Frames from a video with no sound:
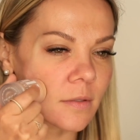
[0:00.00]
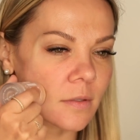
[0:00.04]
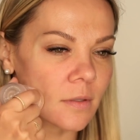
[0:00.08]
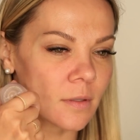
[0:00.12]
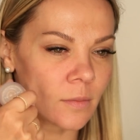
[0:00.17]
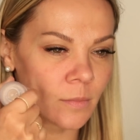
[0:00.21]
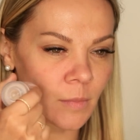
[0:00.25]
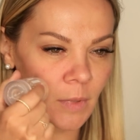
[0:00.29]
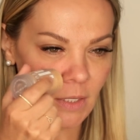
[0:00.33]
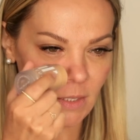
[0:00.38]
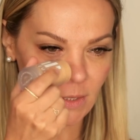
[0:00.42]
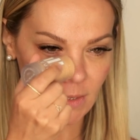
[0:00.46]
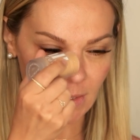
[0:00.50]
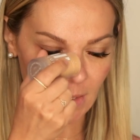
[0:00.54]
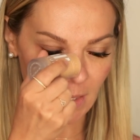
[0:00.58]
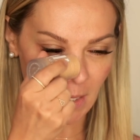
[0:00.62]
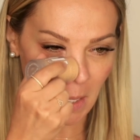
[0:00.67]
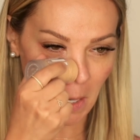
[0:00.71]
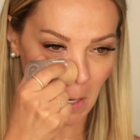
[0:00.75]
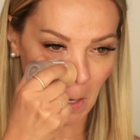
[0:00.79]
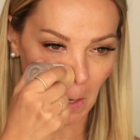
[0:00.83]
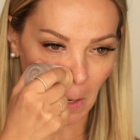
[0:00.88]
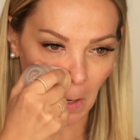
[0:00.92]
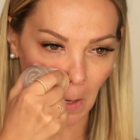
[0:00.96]

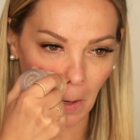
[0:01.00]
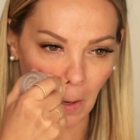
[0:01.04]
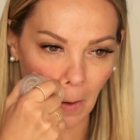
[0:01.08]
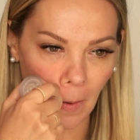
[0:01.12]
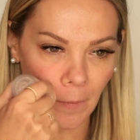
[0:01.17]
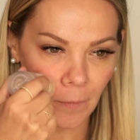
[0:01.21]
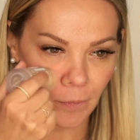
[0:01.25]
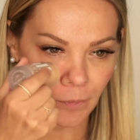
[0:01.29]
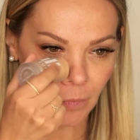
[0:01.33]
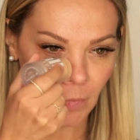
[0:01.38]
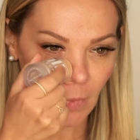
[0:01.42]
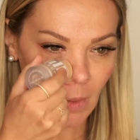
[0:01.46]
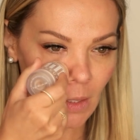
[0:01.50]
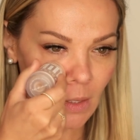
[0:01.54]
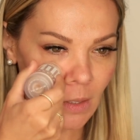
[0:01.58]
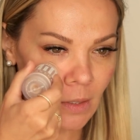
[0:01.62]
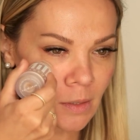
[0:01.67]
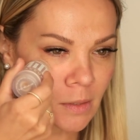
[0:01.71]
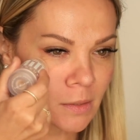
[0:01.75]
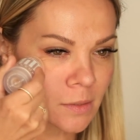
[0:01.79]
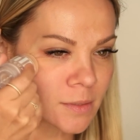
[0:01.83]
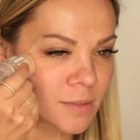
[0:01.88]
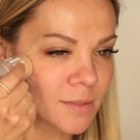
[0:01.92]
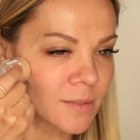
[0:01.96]
Amazing.
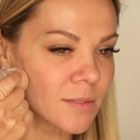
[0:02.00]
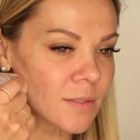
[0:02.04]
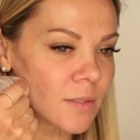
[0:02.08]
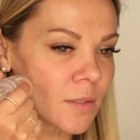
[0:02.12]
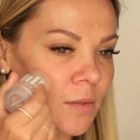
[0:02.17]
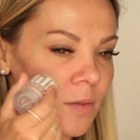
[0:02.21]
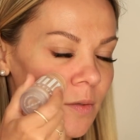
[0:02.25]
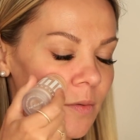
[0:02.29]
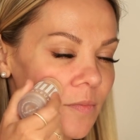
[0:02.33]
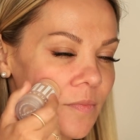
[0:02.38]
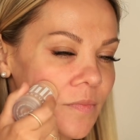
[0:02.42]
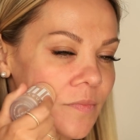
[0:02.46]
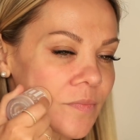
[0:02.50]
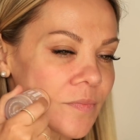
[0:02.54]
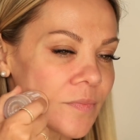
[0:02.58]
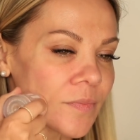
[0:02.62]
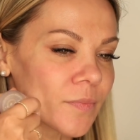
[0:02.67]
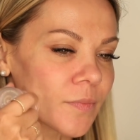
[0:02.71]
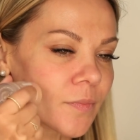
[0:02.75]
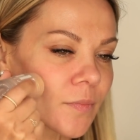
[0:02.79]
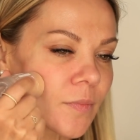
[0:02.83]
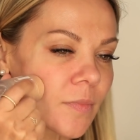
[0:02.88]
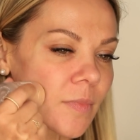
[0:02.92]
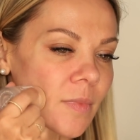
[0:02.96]
So
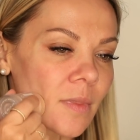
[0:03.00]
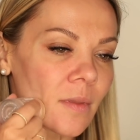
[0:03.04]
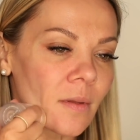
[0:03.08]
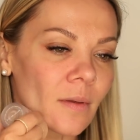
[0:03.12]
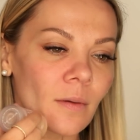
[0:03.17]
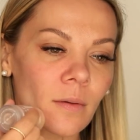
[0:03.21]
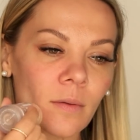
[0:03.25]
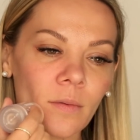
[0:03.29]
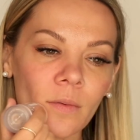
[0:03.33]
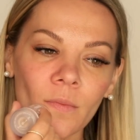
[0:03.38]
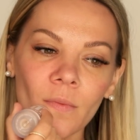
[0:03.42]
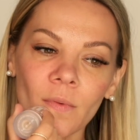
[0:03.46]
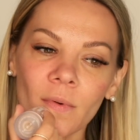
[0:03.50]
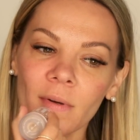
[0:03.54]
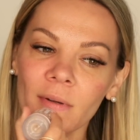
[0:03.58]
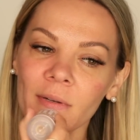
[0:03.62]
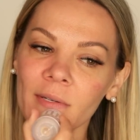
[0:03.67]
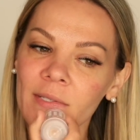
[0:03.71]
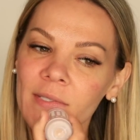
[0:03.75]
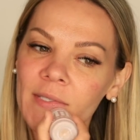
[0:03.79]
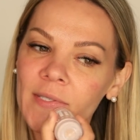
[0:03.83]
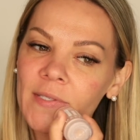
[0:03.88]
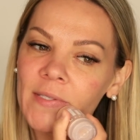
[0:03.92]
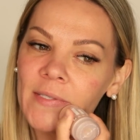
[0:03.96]

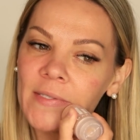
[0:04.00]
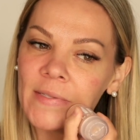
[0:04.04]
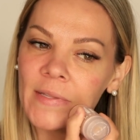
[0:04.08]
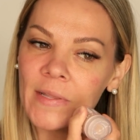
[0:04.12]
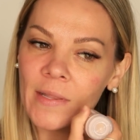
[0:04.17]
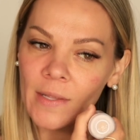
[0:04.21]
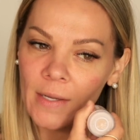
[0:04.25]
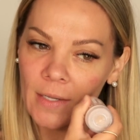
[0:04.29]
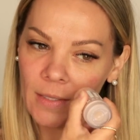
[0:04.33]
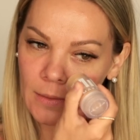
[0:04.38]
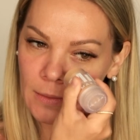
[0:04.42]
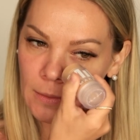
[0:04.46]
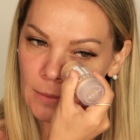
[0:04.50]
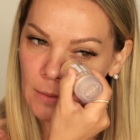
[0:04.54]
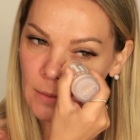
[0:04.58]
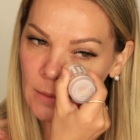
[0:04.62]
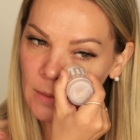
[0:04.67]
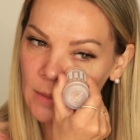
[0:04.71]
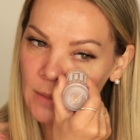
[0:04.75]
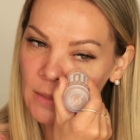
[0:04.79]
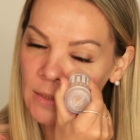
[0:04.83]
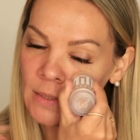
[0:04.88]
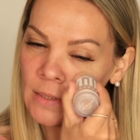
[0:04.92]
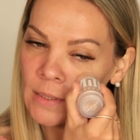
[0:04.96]
once that's
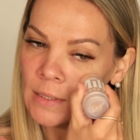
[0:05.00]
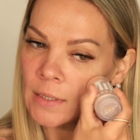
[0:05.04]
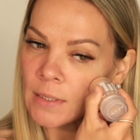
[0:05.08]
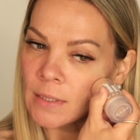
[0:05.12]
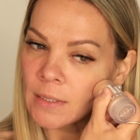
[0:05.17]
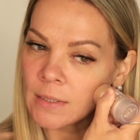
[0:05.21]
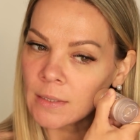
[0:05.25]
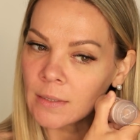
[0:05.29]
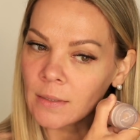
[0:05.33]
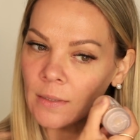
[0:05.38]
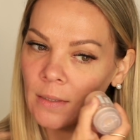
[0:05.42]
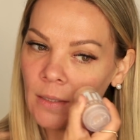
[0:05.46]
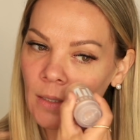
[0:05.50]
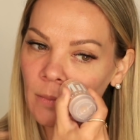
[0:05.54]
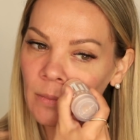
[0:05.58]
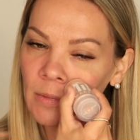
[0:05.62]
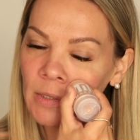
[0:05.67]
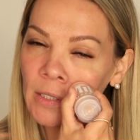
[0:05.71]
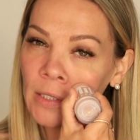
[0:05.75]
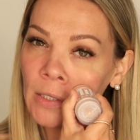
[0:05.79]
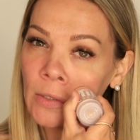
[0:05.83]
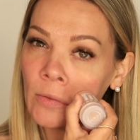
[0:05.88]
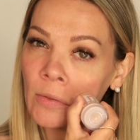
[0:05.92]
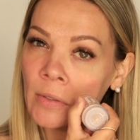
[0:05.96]
done, I'm
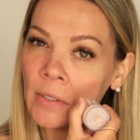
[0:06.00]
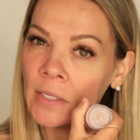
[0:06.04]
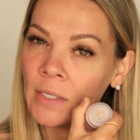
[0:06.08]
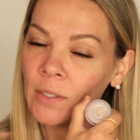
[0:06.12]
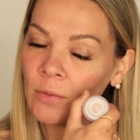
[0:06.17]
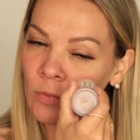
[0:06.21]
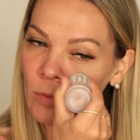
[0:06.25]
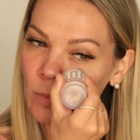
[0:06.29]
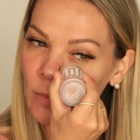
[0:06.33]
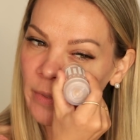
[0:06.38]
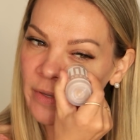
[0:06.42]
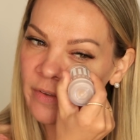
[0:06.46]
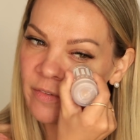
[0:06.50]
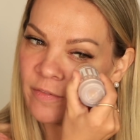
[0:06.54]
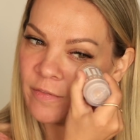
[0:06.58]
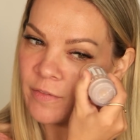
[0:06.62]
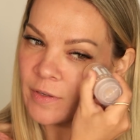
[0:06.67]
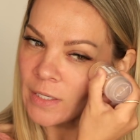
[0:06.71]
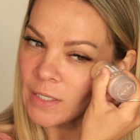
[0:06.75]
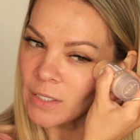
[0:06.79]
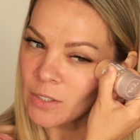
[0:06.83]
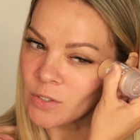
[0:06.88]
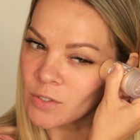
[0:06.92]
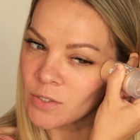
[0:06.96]
gonna go ahead with my
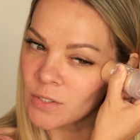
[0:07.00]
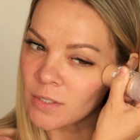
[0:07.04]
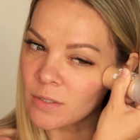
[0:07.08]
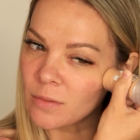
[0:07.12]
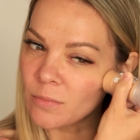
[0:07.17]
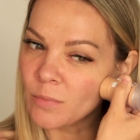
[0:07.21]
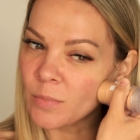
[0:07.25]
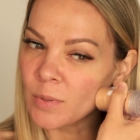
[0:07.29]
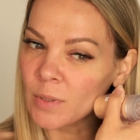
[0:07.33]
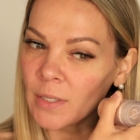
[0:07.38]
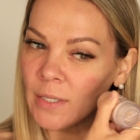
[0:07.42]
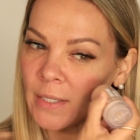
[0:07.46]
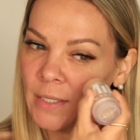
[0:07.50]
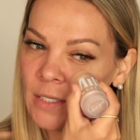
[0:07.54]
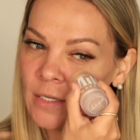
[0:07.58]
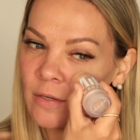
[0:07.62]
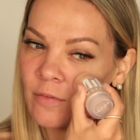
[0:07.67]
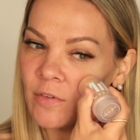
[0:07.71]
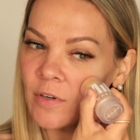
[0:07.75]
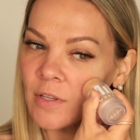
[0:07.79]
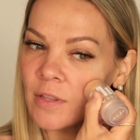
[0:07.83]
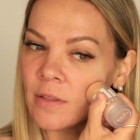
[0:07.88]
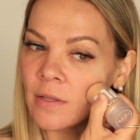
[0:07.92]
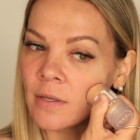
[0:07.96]
fingers and blend
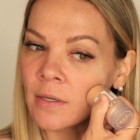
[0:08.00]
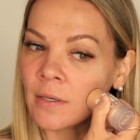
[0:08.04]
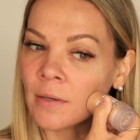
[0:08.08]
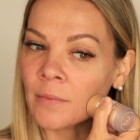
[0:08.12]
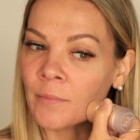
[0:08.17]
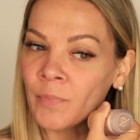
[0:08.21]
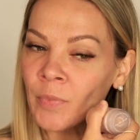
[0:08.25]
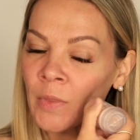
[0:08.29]
everything.